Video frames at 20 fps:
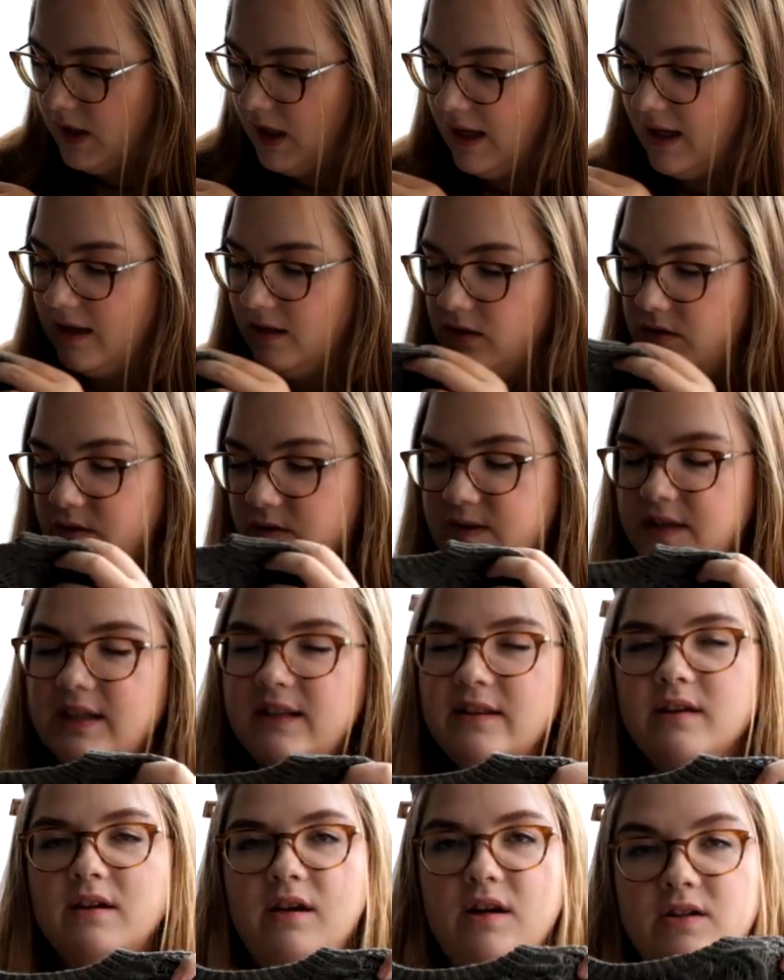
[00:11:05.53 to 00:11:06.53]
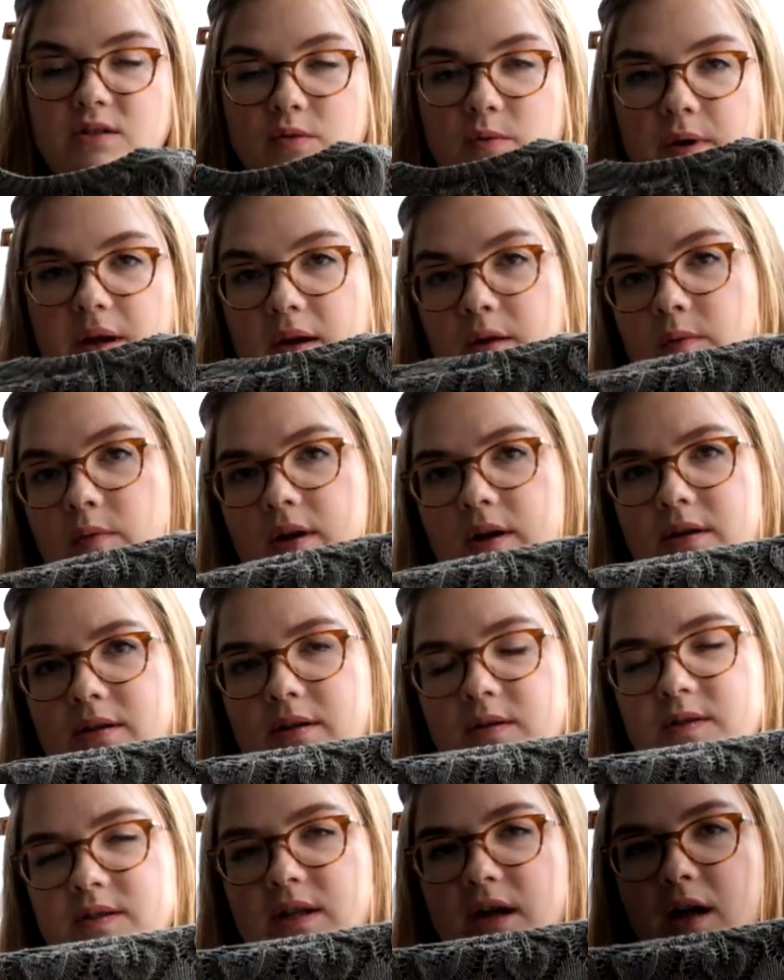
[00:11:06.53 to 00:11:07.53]
And you'll see in the cutaway what it
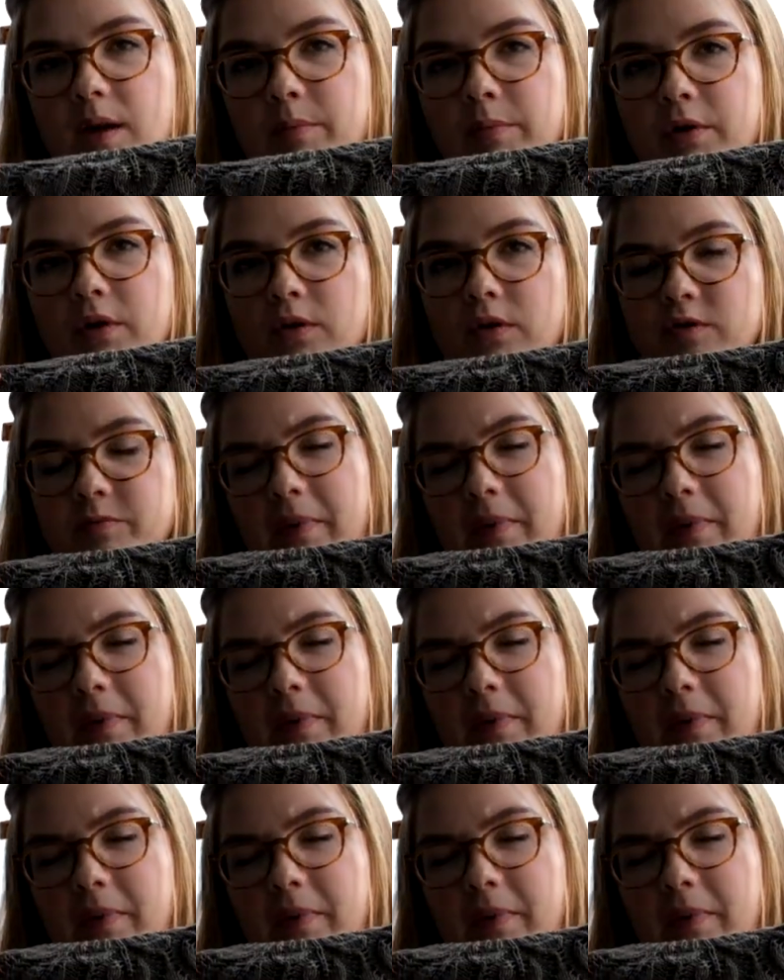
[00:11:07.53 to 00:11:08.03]
looks like up close,